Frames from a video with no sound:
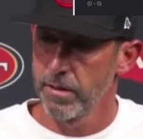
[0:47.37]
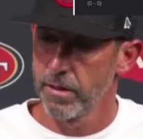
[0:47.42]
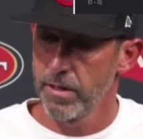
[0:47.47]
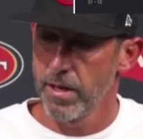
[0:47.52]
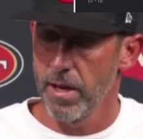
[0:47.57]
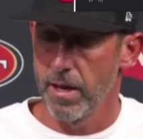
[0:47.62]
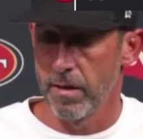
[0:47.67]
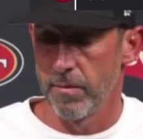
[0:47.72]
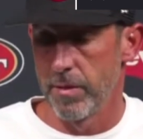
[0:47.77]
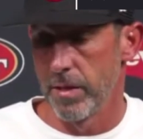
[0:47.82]

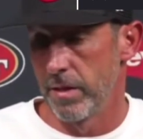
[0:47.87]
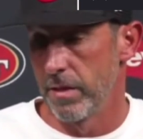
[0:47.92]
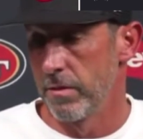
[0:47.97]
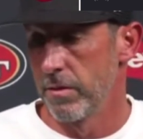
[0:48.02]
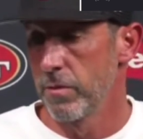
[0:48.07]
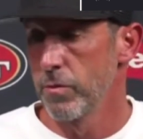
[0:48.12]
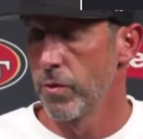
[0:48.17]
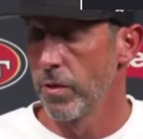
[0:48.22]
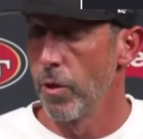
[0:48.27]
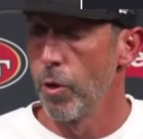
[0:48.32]
Yeah, I mean,
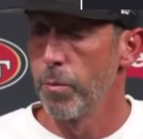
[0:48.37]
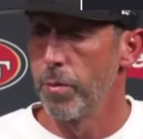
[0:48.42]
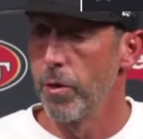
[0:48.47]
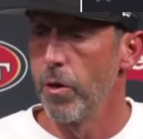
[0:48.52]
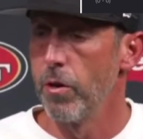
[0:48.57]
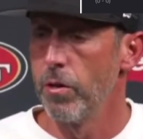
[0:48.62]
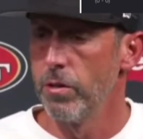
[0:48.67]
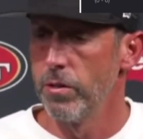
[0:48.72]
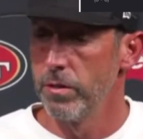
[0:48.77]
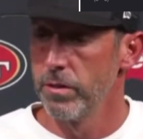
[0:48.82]
there was an open
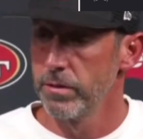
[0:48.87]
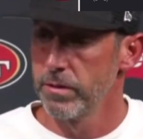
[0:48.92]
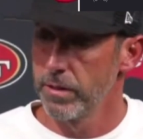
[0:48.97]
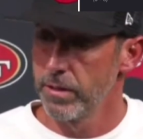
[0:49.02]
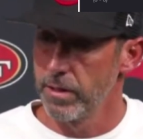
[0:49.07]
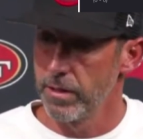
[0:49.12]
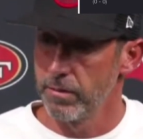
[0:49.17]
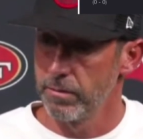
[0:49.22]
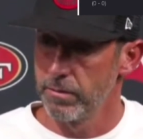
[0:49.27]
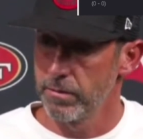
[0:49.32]
hole,
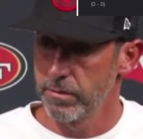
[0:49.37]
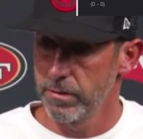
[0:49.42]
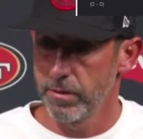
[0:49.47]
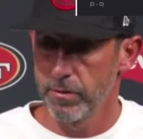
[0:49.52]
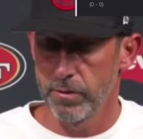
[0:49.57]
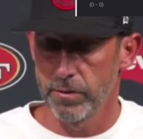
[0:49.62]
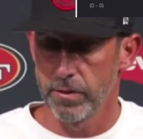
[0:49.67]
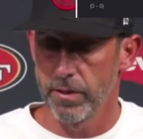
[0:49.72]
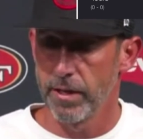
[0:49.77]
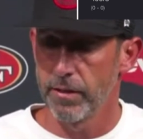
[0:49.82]
and
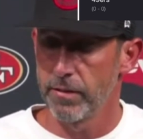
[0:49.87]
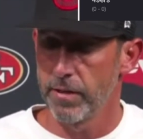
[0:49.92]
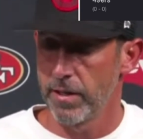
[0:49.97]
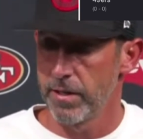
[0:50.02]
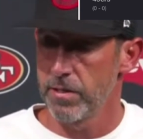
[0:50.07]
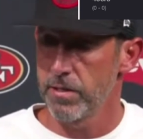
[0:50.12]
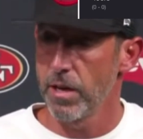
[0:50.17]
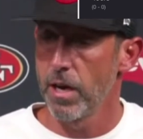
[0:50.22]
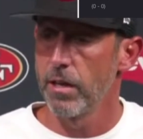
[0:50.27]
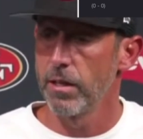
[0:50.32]
it was nice
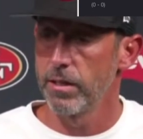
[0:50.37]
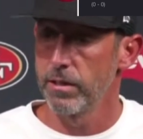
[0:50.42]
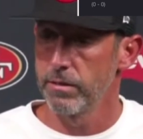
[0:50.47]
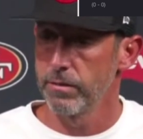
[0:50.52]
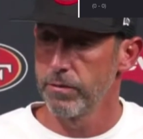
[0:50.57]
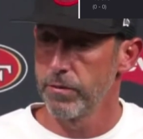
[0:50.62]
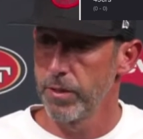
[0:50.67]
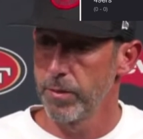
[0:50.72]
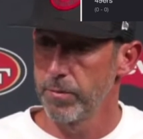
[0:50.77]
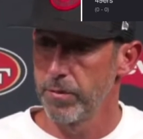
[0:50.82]
that he saw it,
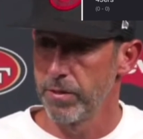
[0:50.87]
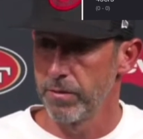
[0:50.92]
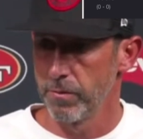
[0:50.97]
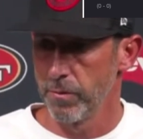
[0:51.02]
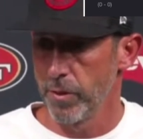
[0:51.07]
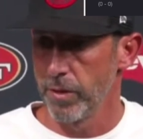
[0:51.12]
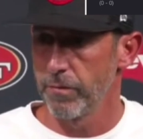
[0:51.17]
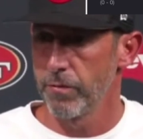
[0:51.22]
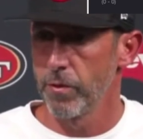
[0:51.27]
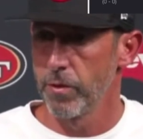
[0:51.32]
flipped
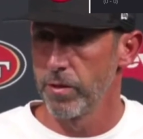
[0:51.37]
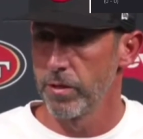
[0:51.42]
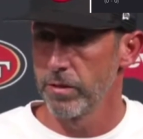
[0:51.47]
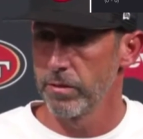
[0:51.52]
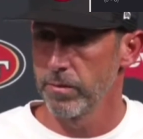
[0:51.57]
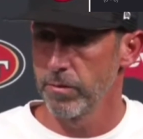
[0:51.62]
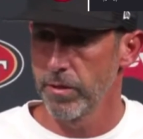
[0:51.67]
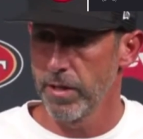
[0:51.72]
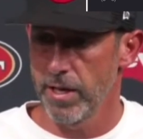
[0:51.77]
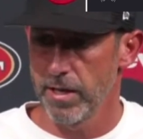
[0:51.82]
and went for
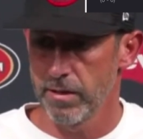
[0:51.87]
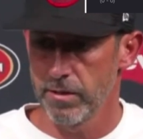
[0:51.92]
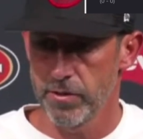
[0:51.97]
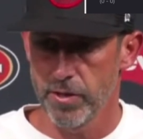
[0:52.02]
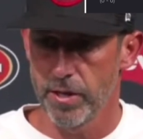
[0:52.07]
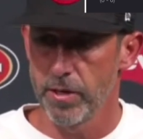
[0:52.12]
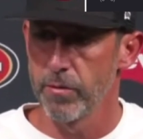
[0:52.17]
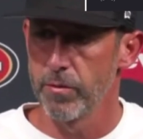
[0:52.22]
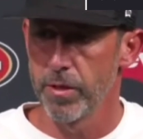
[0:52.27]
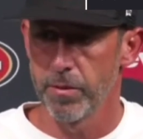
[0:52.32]
it. I'm glad he
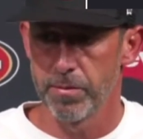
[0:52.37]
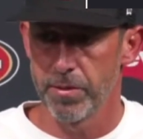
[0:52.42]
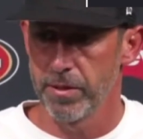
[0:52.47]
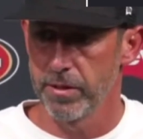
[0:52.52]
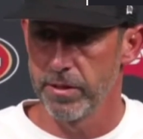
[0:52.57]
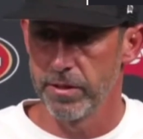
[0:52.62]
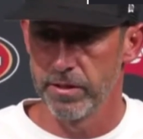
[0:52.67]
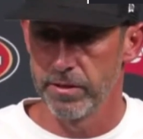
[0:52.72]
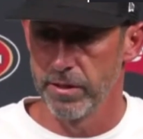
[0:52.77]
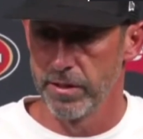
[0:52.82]
tried to rip
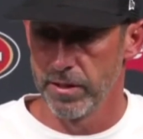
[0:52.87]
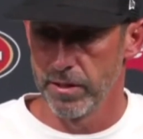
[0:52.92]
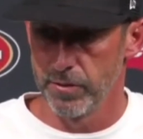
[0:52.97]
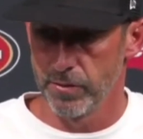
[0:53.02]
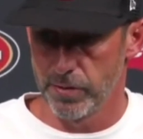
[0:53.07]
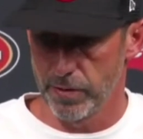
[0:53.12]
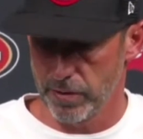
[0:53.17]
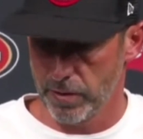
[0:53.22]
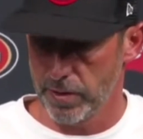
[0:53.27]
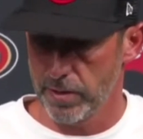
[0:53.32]
it, and it
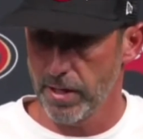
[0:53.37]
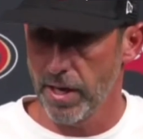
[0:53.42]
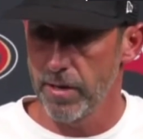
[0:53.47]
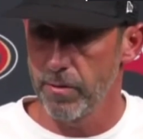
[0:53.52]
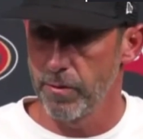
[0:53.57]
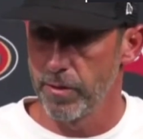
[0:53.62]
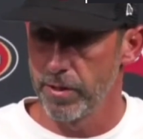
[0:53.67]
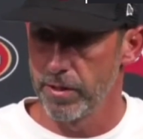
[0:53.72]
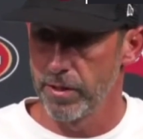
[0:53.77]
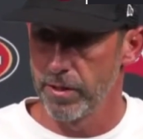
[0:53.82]
was a
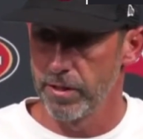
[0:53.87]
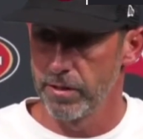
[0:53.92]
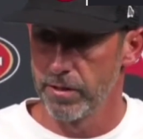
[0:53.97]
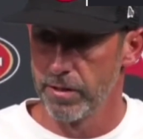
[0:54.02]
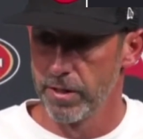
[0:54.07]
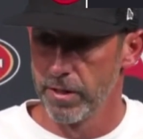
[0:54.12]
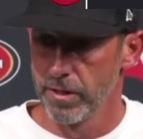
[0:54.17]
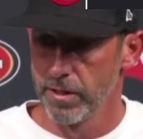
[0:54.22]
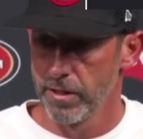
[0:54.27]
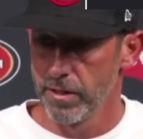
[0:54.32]
tight window.
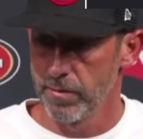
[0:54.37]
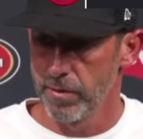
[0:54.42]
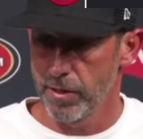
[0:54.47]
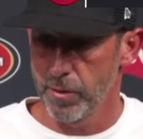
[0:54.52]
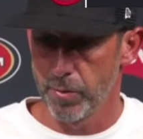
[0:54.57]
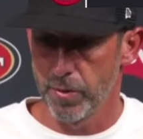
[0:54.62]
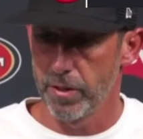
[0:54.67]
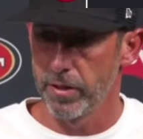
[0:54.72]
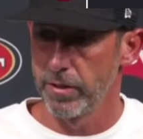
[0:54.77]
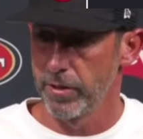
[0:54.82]
I mean,
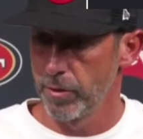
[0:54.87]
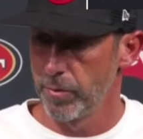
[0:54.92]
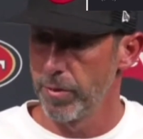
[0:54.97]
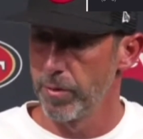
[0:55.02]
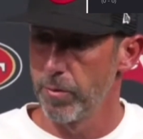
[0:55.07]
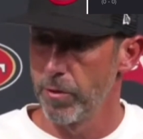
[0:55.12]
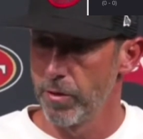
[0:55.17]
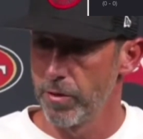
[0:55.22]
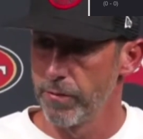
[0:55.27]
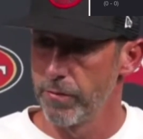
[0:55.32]
could put a little
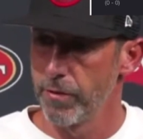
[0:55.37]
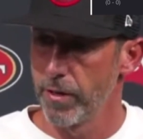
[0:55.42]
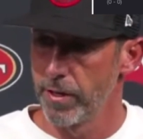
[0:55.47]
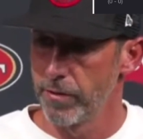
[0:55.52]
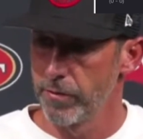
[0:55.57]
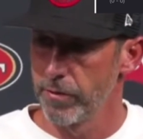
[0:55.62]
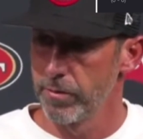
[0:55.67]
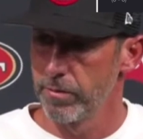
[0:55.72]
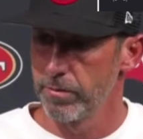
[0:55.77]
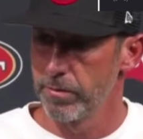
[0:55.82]
bit more in front
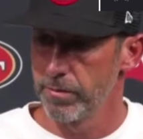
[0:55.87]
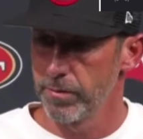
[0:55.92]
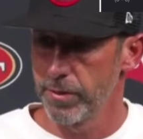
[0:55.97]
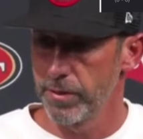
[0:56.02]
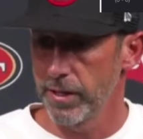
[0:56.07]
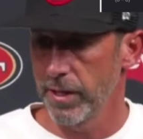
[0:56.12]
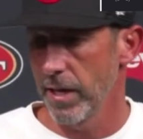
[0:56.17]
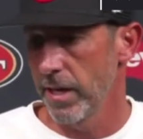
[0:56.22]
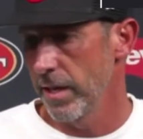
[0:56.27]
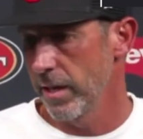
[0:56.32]
of him,
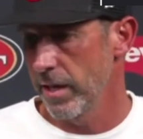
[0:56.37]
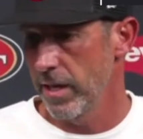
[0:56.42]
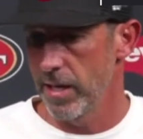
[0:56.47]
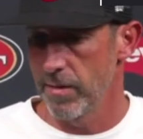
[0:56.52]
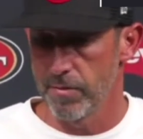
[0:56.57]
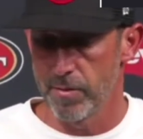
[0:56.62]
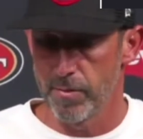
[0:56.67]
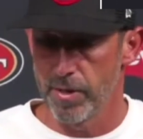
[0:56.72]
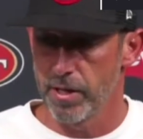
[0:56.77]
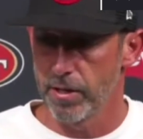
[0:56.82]
but the guy
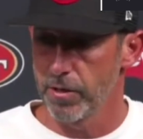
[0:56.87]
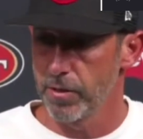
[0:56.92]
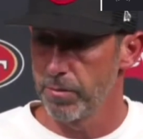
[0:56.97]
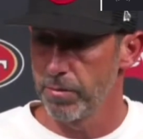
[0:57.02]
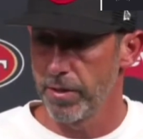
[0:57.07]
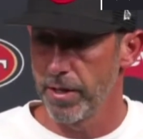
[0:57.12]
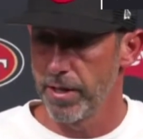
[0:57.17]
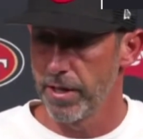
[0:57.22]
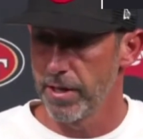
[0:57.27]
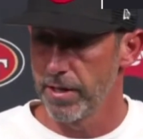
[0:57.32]
came and made a good
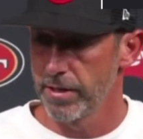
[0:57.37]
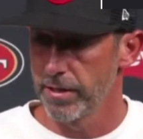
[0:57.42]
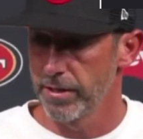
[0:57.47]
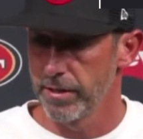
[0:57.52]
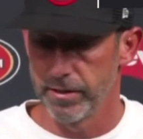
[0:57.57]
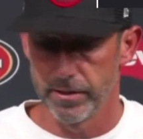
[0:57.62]
play on it,